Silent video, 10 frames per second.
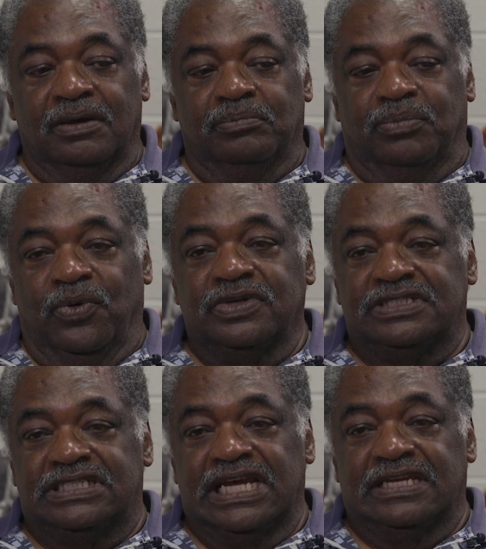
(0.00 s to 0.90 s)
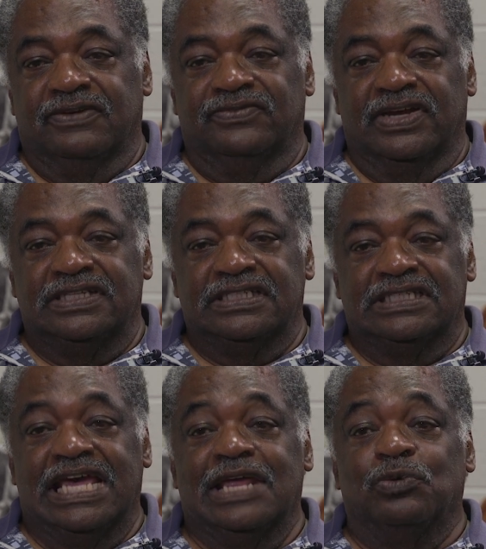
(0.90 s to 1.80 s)
Boys State
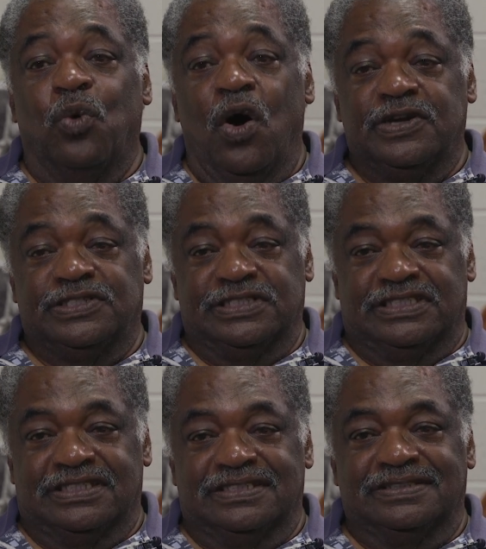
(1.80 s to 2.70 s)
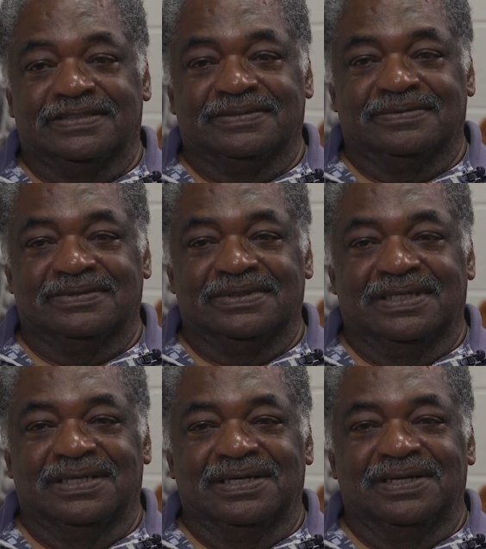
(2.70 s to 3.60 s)
Convention in Washington.
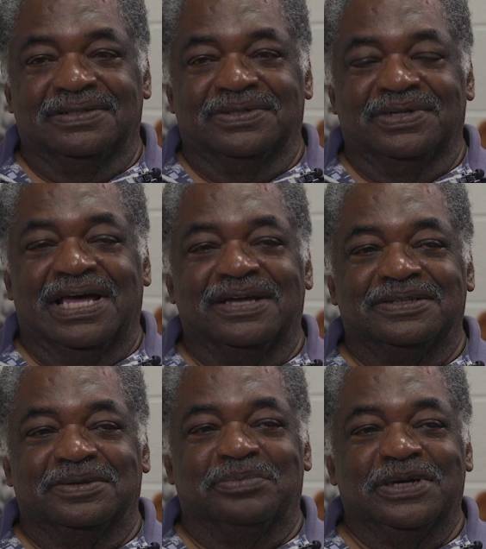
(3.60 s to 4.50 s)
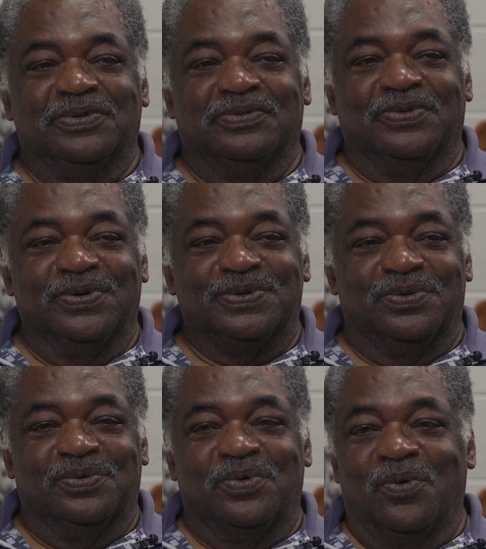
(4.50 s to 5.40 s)
So now there's a big
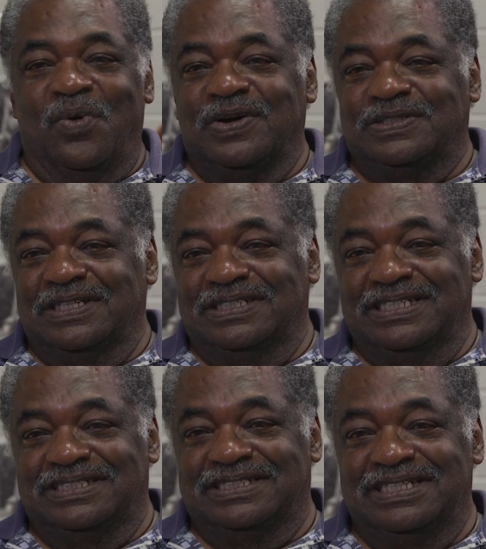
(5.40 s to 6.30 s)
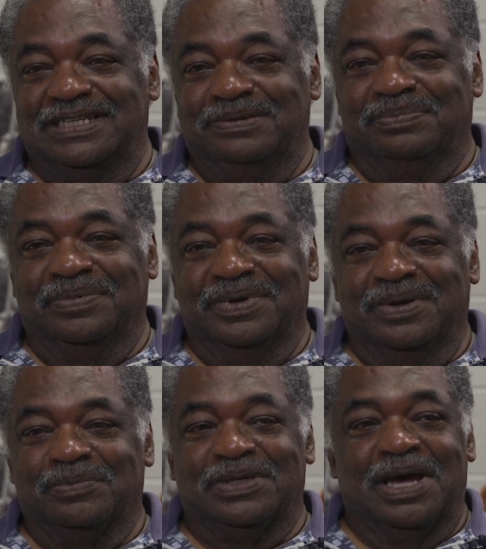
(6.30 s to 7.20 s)
reversal. Washington, D.C.,
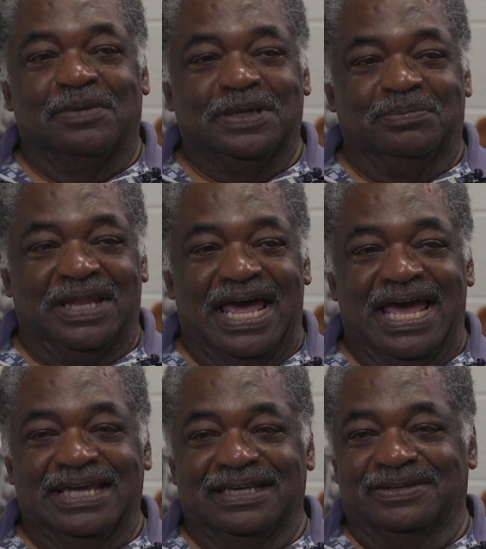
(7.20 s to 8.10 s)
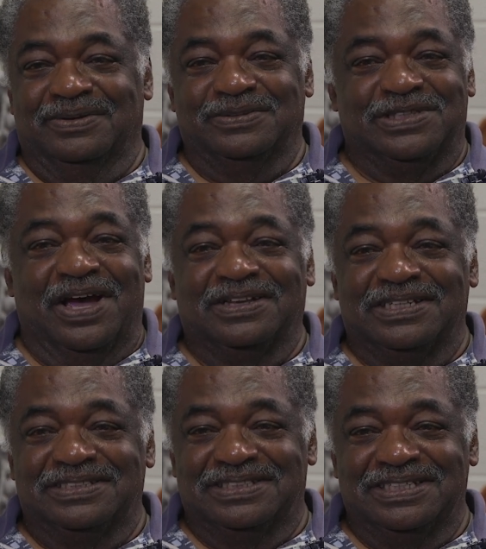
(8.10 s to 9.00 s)
predominantly black,
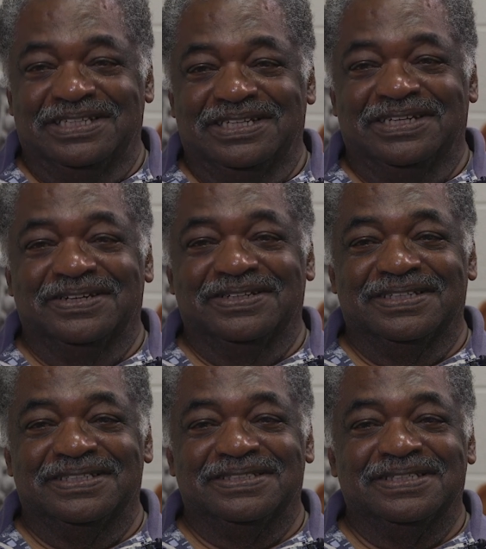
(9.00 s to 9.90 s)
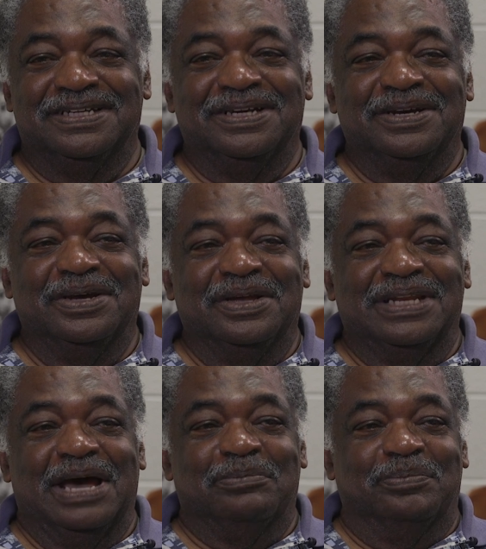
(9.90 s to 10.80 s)
Chocolate City, here it is.
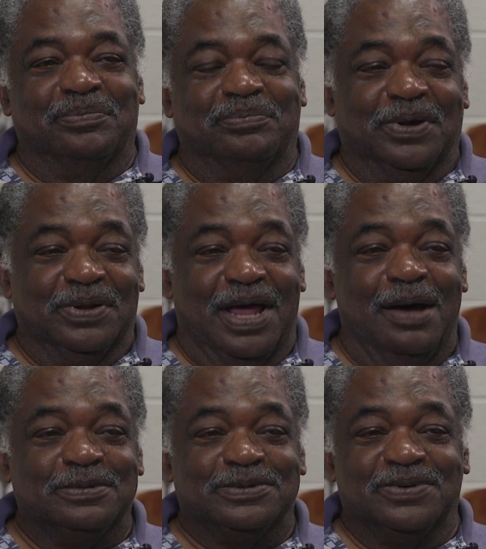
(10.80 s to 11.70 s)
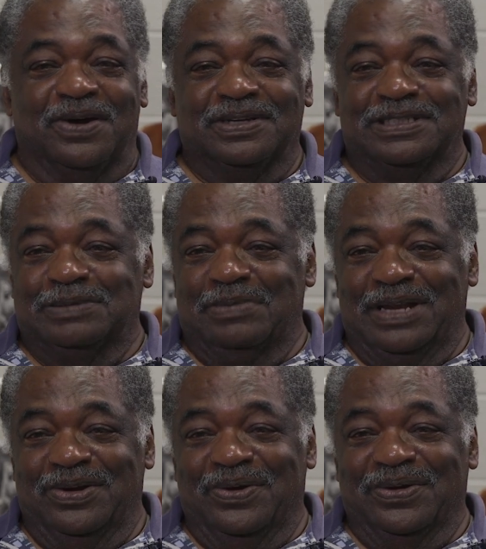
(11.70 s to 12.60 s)
Now Bill Armstrong is the
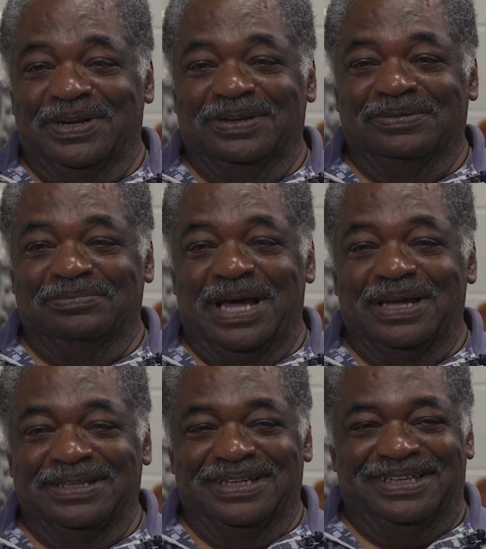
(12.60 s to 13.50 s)
minority, my